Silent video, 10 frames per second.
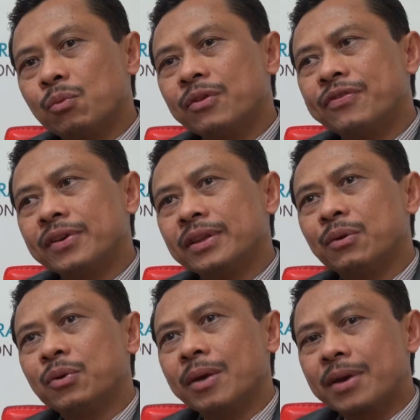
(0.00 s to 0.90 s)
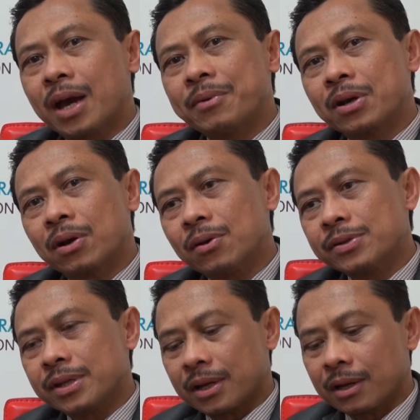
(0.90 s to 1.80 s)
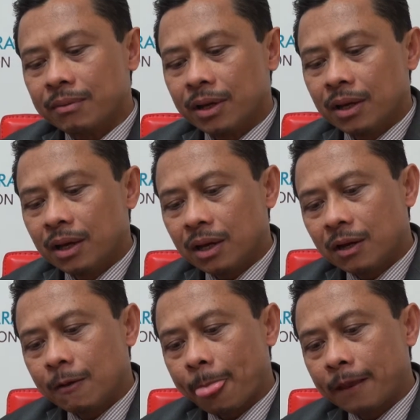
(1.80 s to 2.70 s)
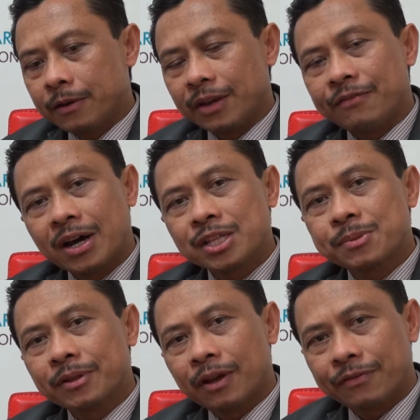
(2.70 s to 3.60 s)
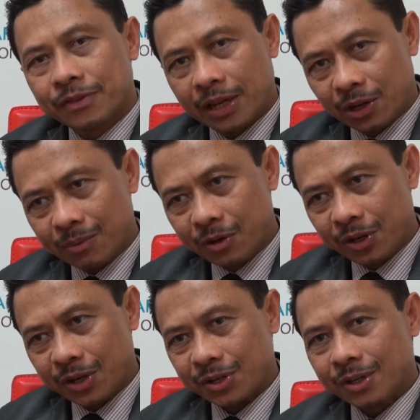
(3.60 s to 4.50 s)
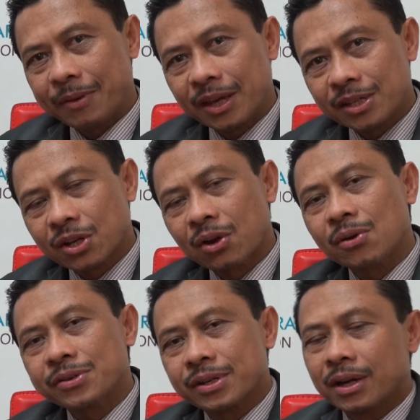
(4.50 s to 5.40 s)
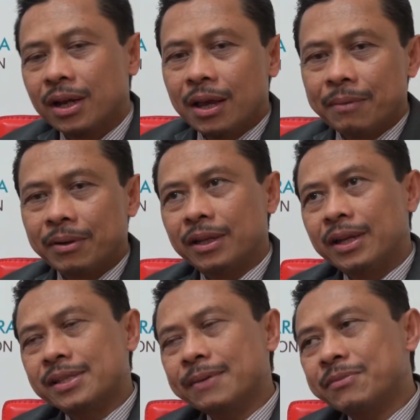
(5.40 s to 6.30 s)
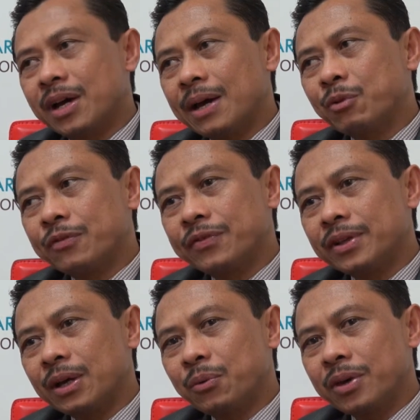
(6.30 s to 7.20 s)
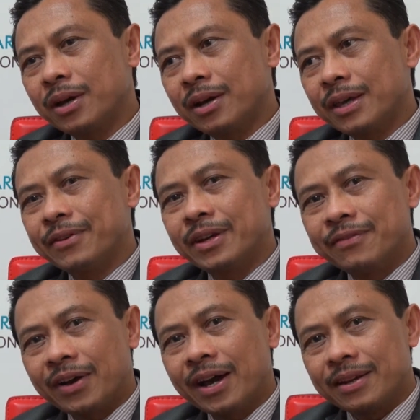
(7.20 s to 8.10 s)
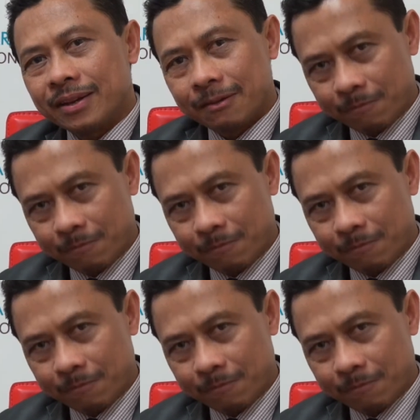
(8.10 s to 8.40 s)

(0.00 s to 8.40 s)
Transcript: We feel that we are becoming closer. The advancement of telecommunication makes us closer. But at the same time, we feel that we are even divided